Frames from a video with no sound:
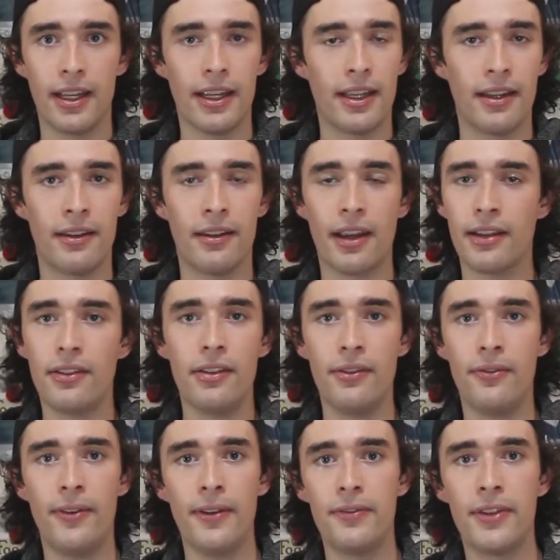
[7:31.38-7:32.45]
In
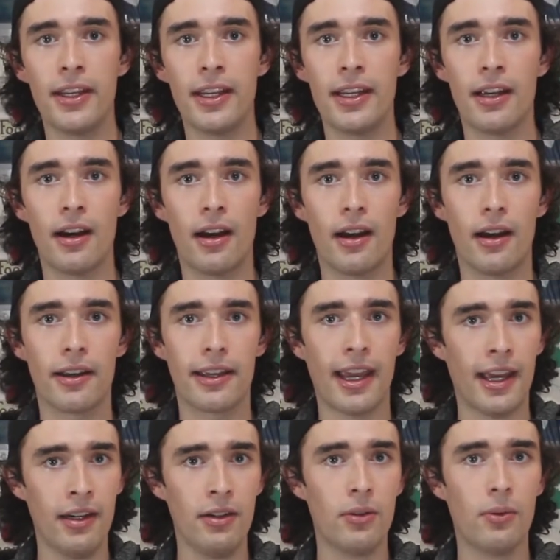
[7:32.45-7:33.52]
1950,
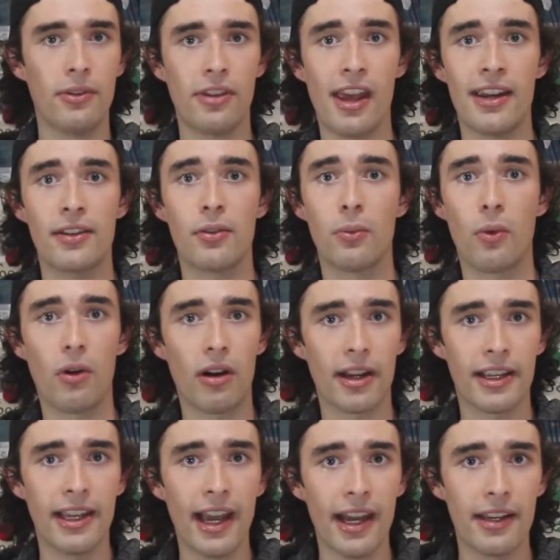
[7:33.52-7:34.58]
Canada was heading to war
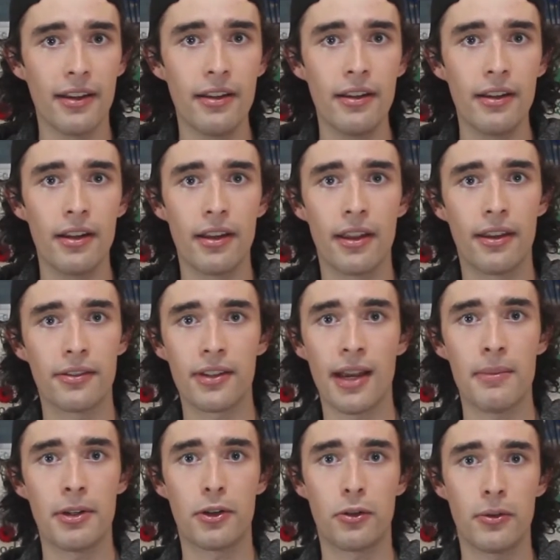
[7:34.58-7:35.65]
again, this
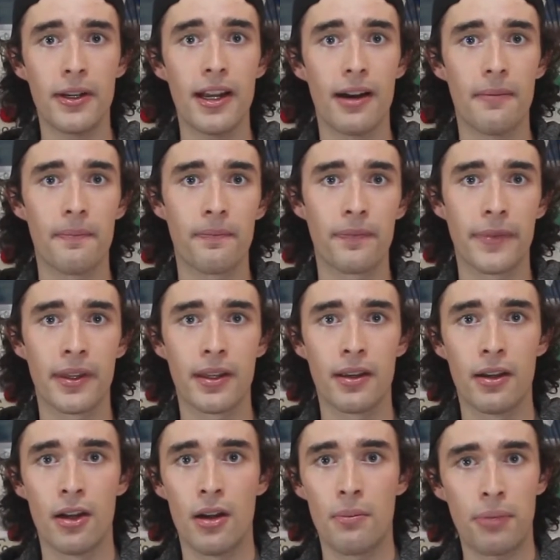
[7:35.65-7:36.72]
time in Korea.
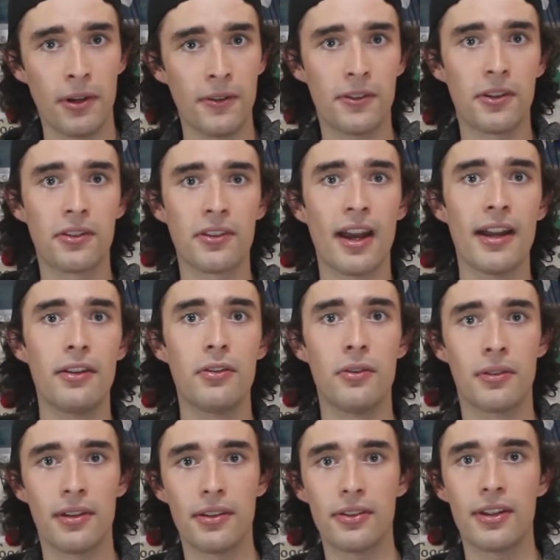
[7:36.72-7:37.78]
Prince decided to
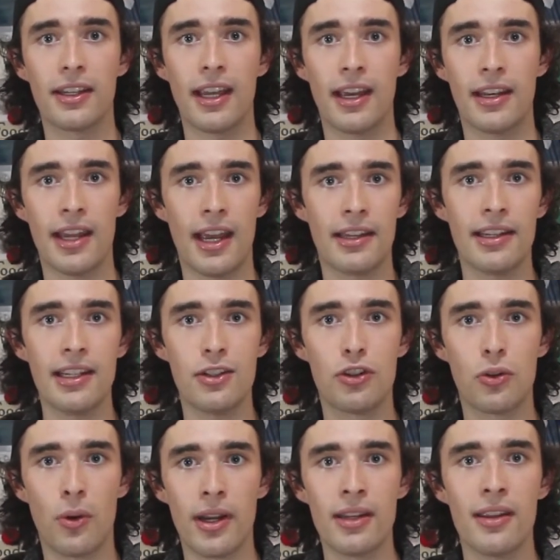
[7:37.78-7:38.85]
enlist again and he
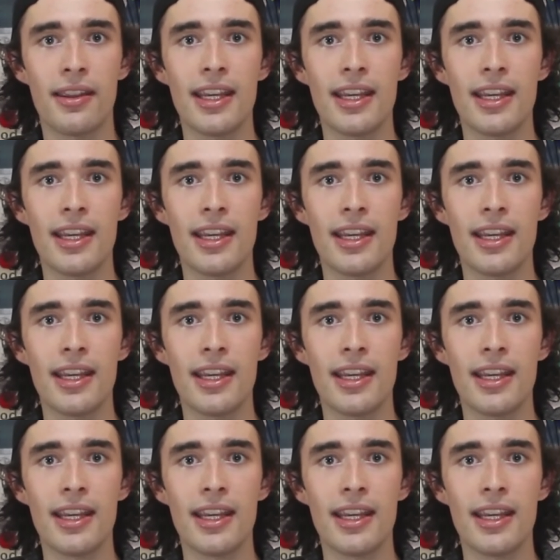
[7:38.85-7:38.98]
joined